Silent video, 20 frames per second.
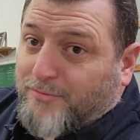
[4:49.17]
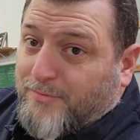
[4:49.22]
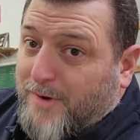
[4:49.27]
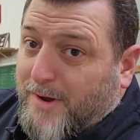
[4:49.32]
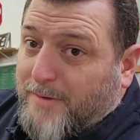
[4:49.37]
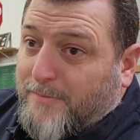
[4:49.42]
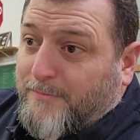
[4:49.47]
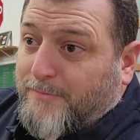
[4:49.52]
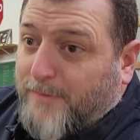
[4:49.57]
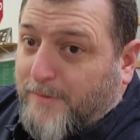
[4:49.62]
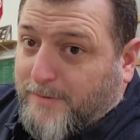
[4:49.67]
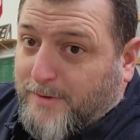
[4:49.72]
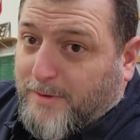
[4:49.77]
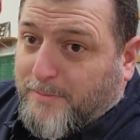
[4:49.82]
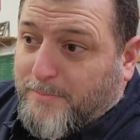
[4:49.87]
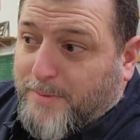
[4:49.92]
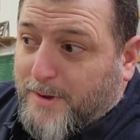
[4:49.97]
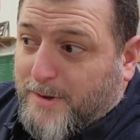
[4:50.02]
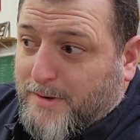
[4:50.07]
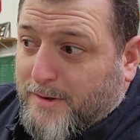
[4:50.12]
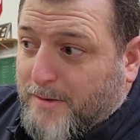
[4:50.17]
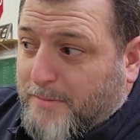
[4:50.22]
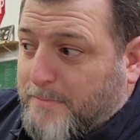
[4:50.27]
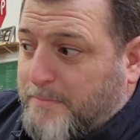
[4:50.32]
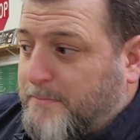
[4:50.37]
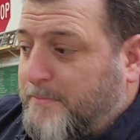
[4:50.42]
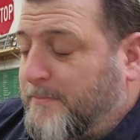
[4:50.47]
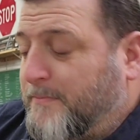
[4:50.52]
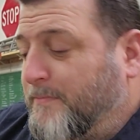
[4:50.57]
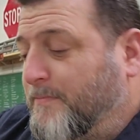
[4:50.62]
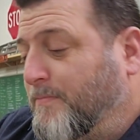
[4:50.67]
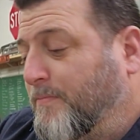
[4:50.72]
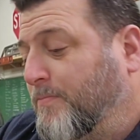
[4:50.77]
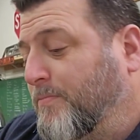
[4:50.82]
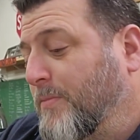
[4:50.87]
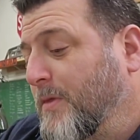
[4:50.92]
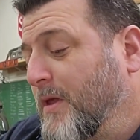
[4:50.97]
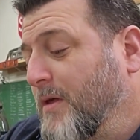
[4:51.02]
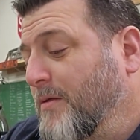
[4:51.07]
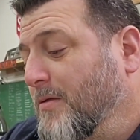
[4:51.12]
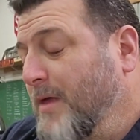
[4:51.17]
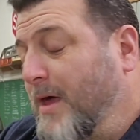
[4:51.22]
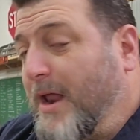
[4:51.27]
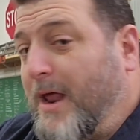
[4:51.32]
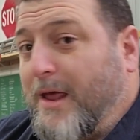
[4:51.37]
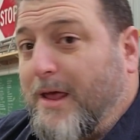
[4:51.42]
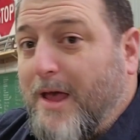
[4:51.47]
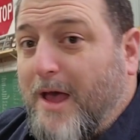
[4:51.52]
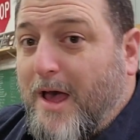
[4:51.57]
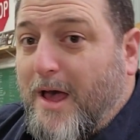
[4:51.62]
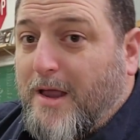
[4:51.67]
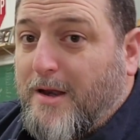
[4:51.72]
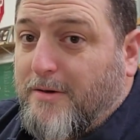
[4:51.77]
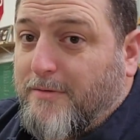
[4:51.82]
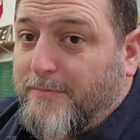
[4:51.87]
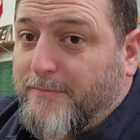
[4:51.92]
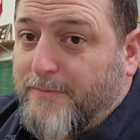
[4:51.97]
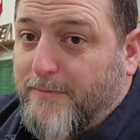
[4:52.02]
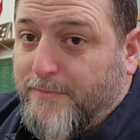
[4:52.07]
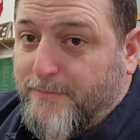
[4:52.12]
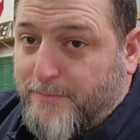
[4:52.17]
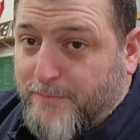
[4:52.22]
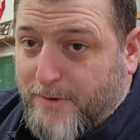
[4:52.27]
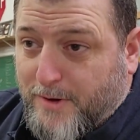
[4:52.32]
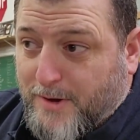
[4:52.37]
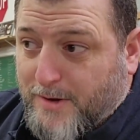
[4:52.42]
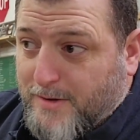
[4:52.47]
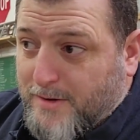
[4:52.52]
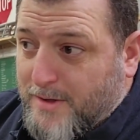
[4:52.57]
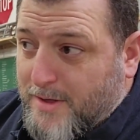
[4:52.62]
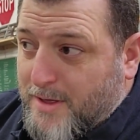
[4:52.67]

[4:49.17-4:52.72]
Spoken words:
Ram 50 pickup that I got for free.